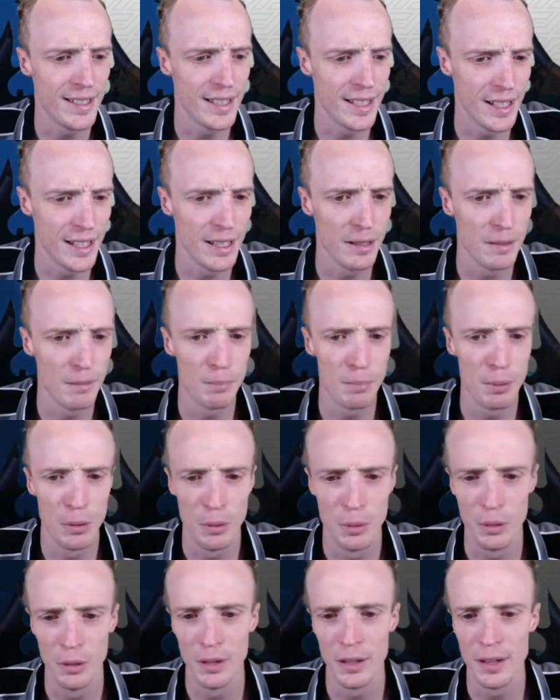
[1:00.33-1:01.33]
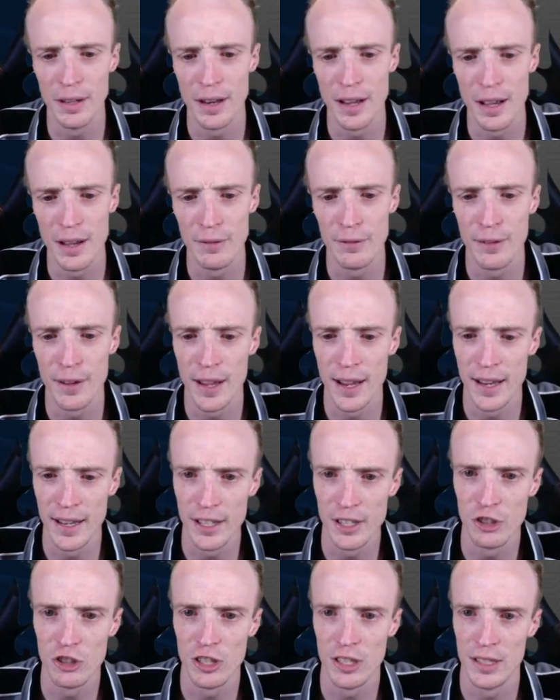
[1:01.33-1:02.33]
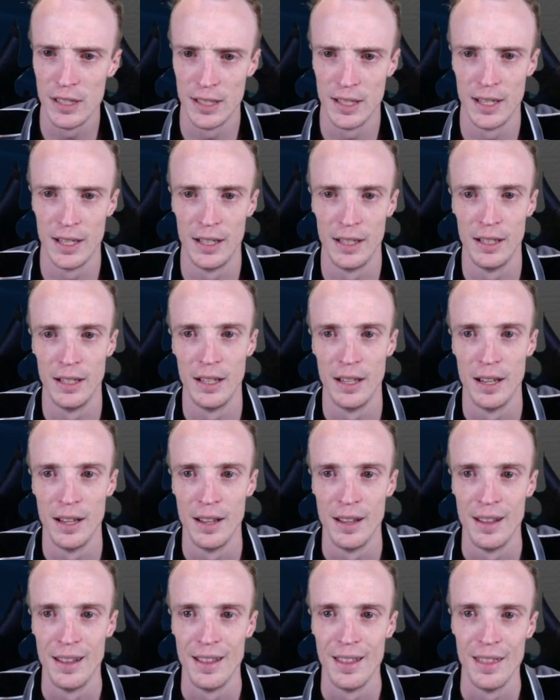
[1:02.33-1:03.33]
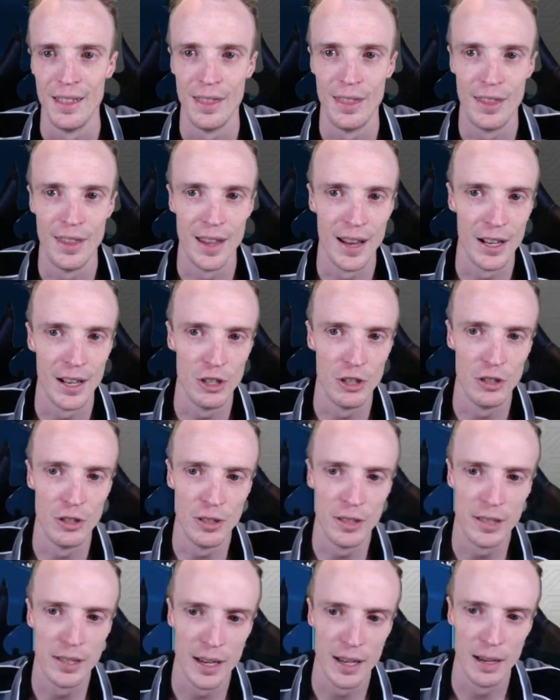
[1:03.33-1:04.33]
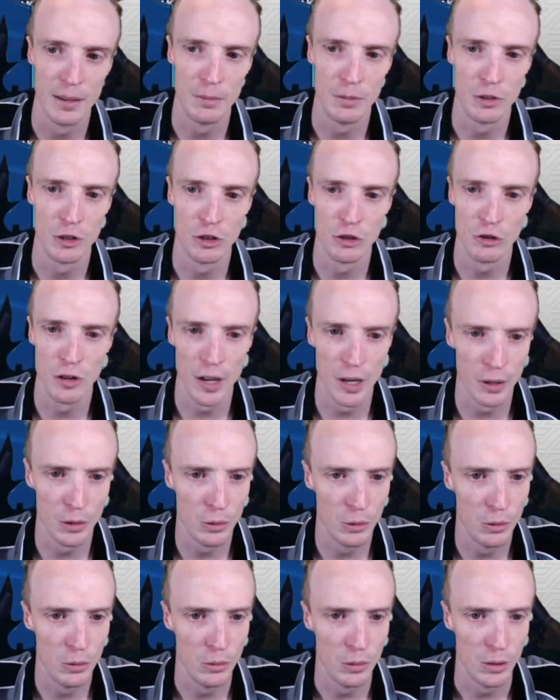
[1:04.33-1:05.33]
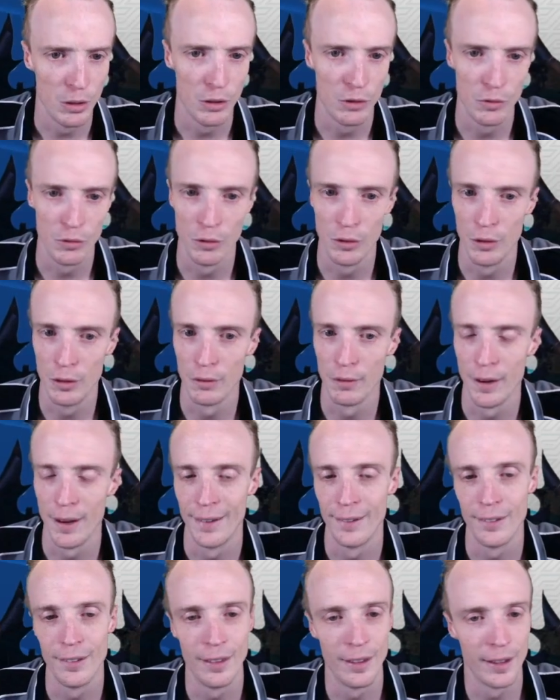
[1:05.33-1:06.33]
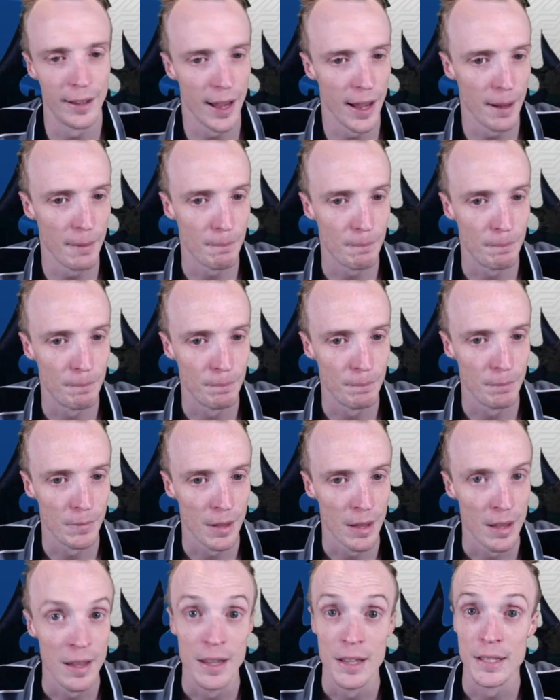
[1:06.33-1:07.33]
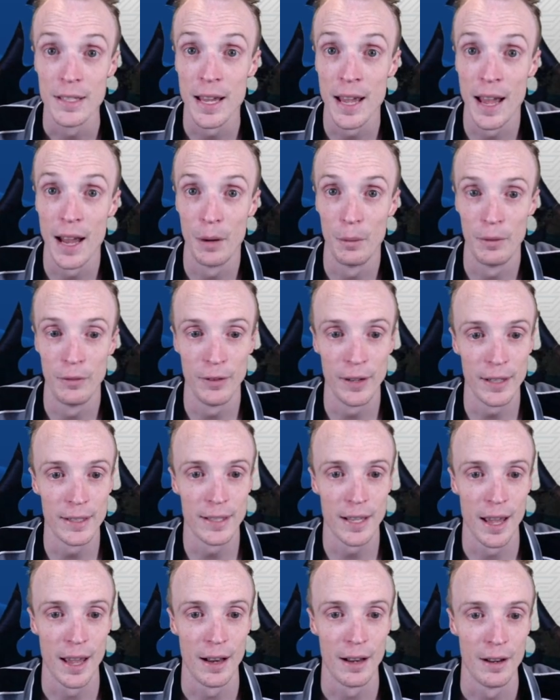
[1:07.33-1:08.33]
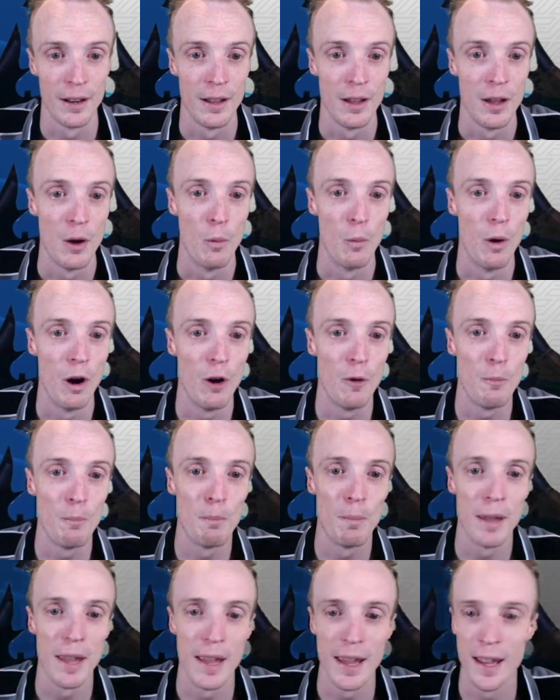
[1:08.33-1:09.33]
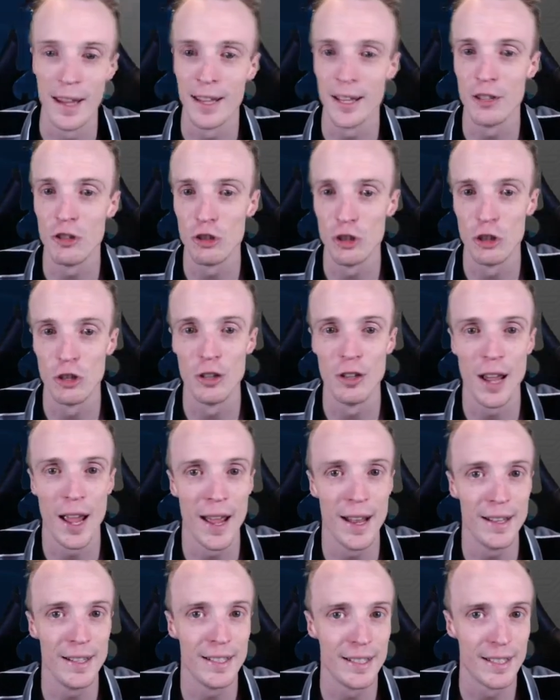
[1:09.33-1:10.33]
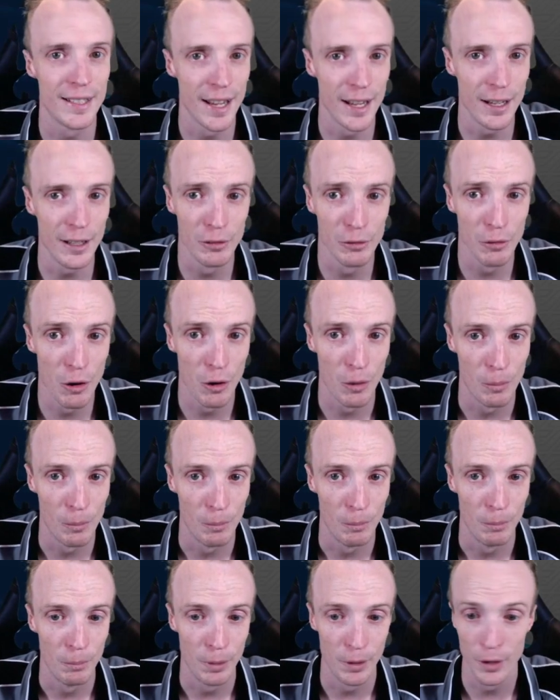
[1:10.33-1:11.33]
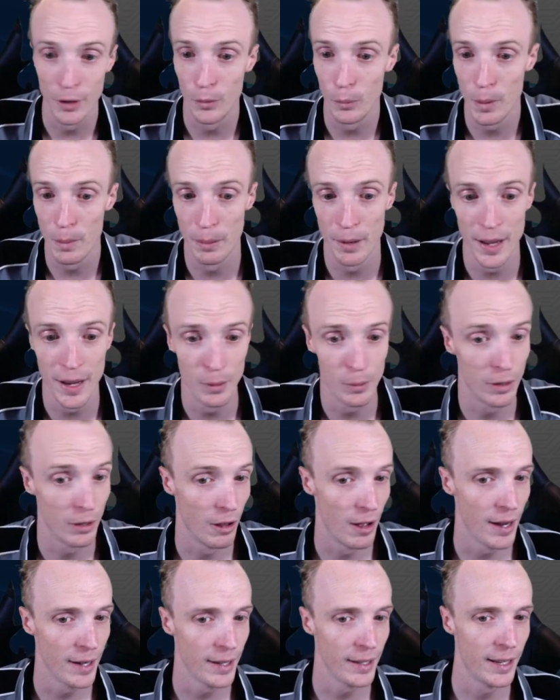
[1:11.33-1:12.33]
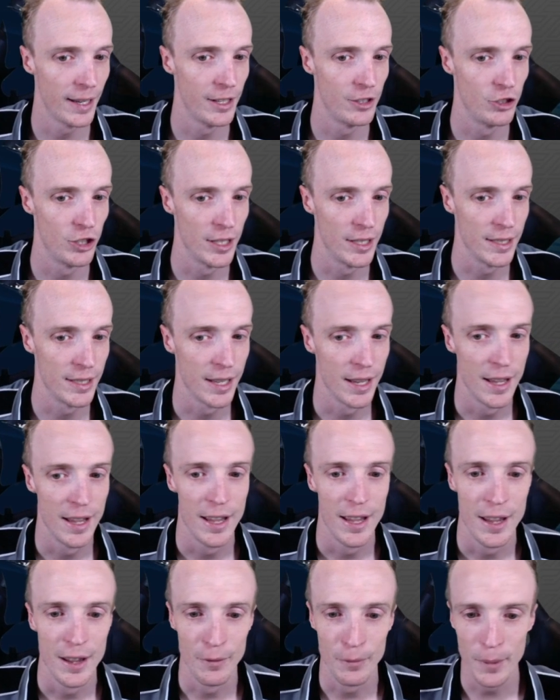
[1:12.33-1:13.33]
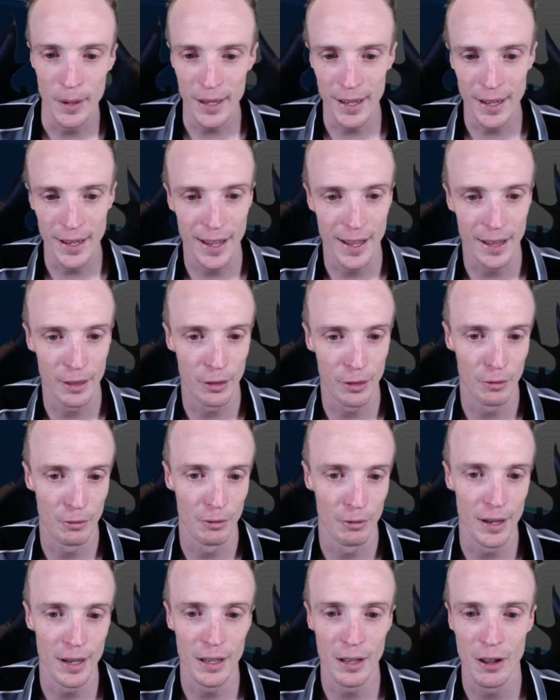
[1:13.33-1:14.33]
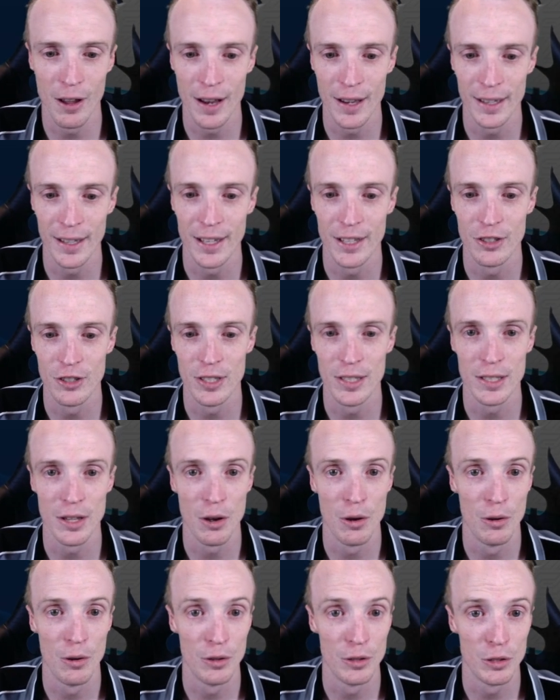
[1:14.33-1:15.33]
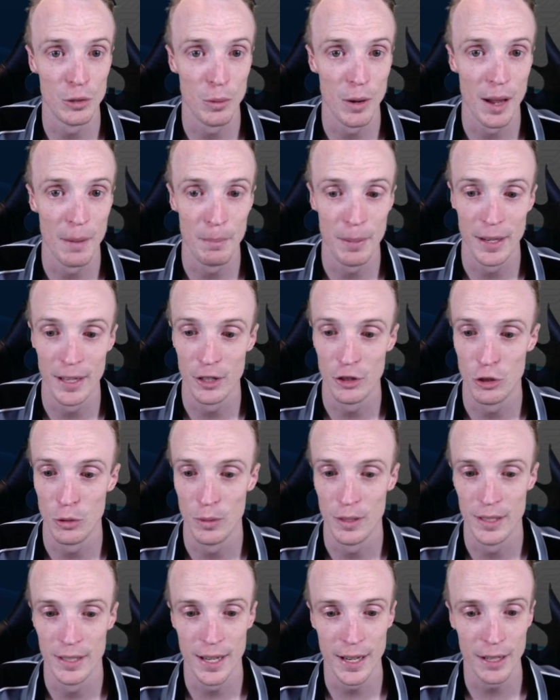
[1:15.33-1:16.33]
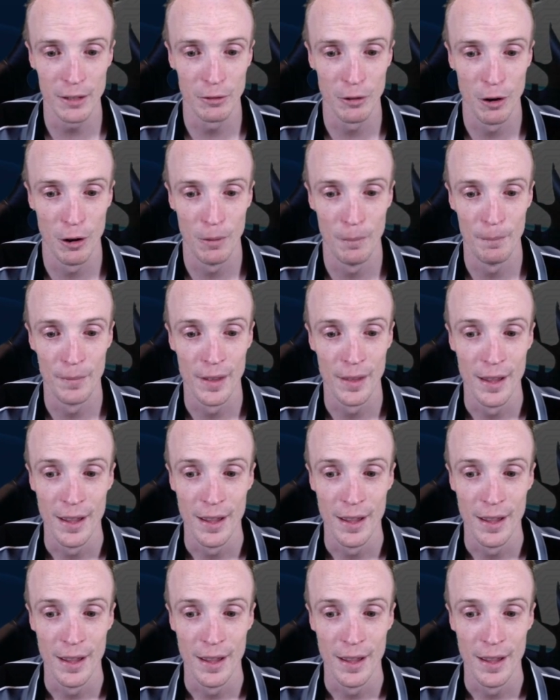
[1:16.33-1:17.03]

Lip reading: didn't pull enough energies in, then you seem to struggle through the rest of the game. So how do we fix that? Well, Pikachu and Zekrom, because we're playing with lightning energies. If we can get 3 lightning energies onto our Pikachu and Zekrom,